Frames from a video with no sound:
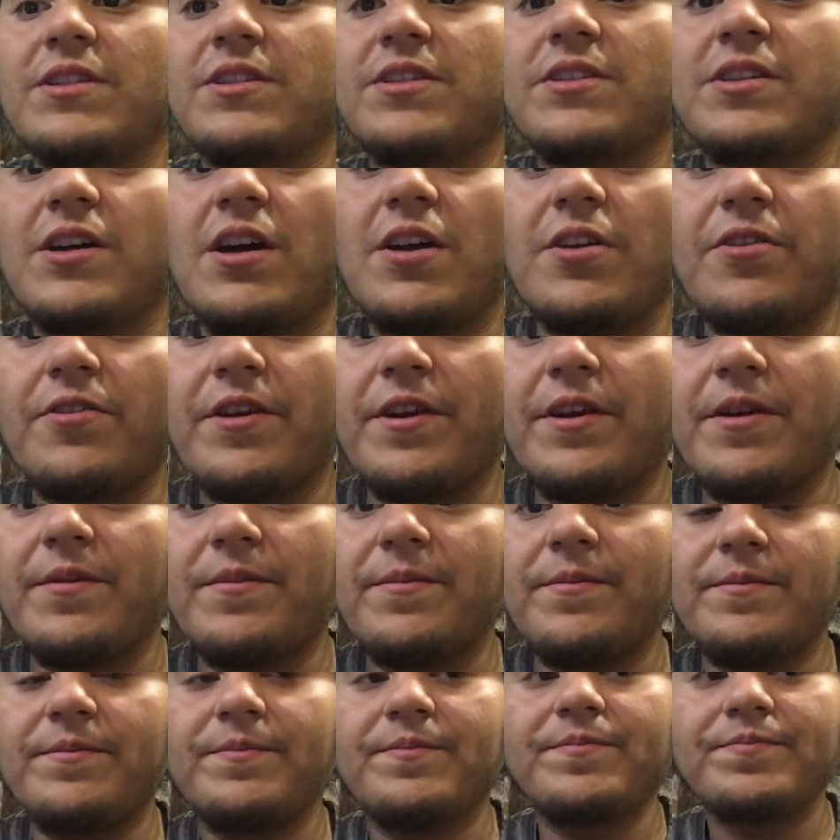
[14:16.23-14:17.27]
tottering.
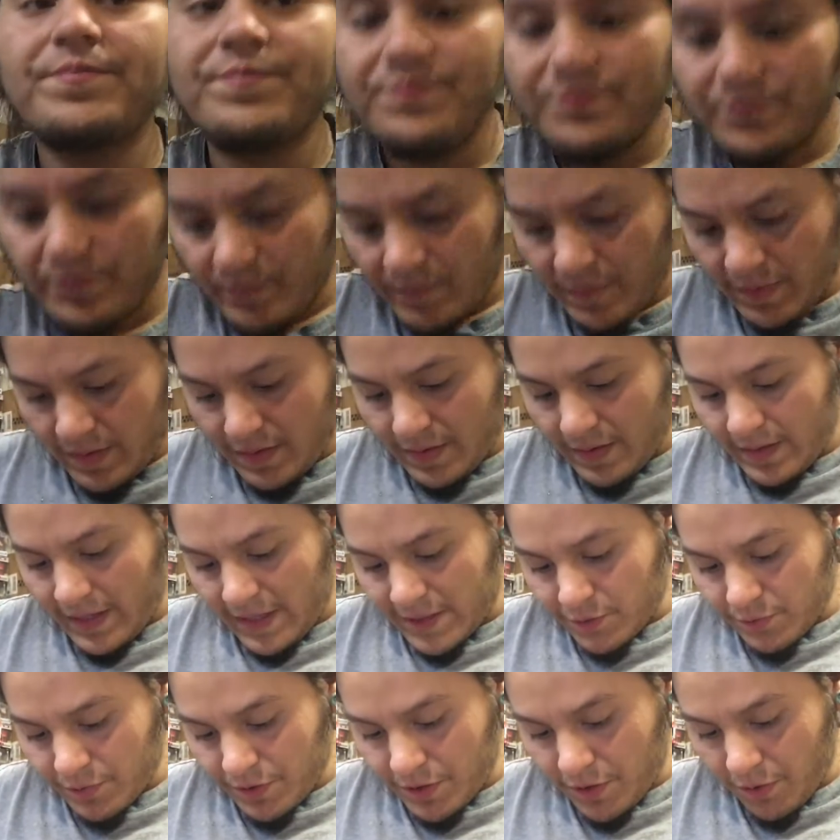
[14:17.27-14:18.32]
That's
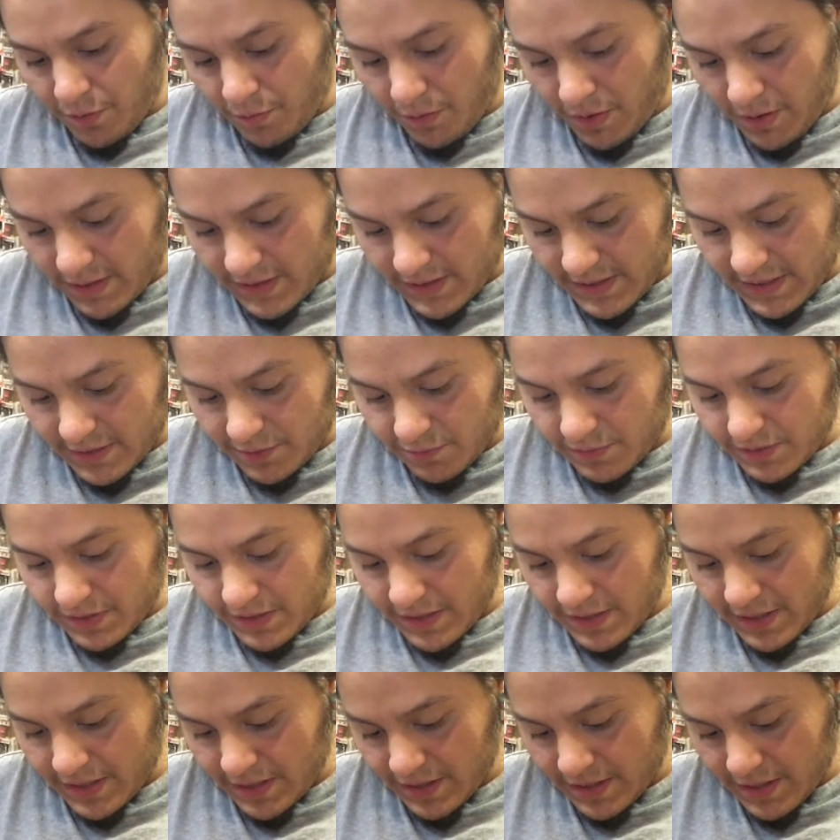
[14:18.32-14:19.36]
what you don't want, because that's what's
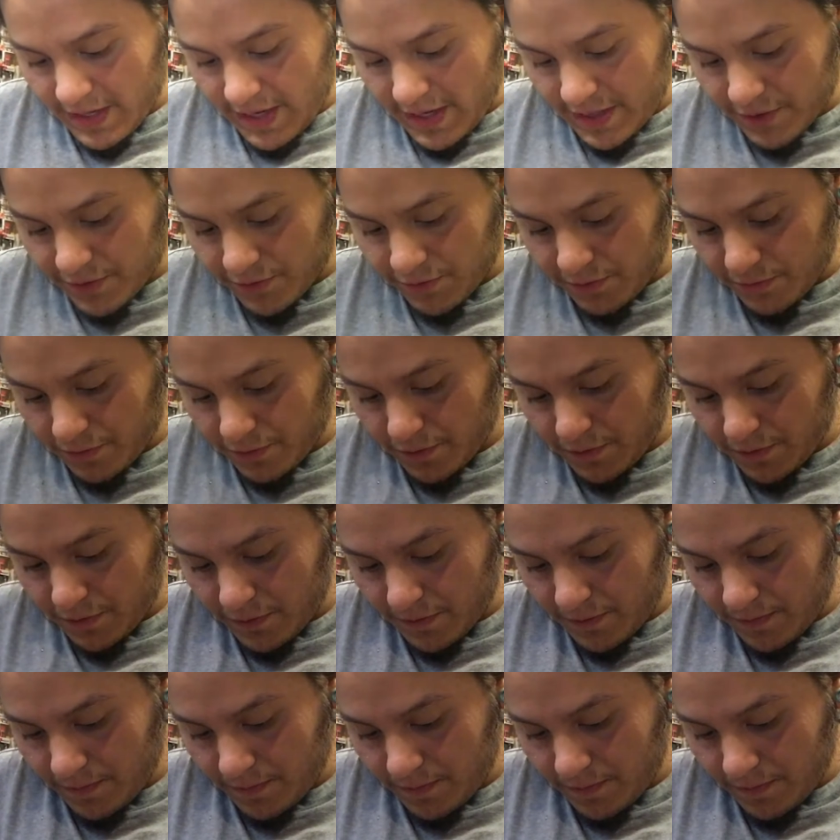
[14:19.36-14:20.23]
hitting the actual